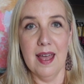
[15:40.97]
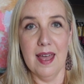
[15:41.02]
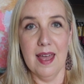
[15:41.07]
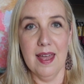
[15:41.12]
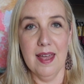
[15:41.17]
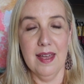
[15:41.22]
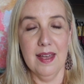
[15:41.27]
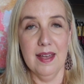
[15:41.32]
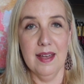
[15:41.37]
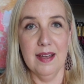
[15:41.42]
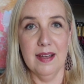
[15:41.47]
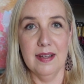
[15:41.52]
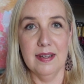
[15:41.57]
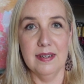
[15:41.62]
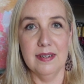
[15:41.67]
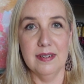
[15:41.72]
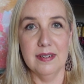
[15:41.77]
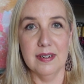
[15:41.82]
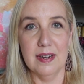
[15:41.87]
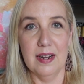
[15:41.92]

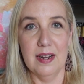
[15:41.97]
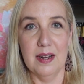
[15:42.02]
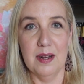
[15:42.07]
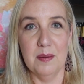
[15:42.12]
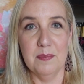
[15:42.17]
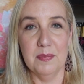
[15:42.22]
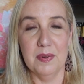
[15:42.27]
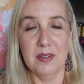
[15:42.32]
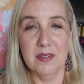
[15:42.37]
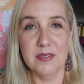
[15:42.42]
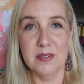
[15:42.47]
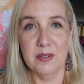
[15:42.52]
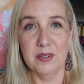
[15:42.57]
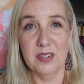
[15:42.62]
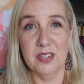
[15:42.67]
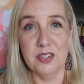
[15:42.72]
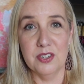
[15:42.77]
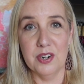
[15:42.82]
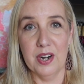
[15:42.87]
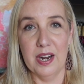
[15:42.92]
and I'm also going
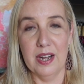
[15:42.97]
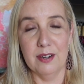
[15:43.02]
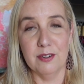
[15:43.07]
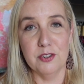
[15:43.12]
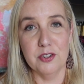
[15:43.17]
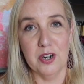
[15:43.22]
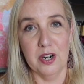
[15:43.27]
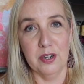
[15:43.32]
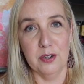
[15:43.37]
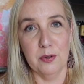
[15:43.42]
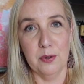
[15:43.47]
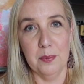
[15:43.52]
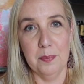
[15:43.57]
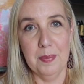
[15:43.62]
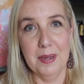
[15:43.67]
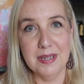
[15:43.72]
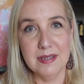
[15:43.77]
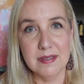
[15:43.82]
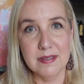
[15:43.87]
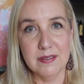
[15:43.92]
to try out charcoal
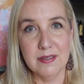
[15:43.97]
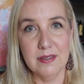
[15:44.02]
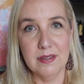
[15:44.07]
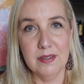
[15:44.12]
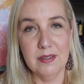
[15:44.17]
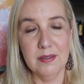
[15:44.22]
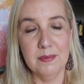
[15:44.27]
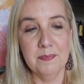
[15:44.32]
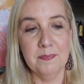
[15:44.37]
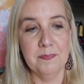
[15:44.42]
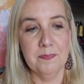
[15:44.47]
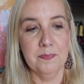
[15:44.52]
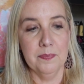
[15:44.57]
pencil.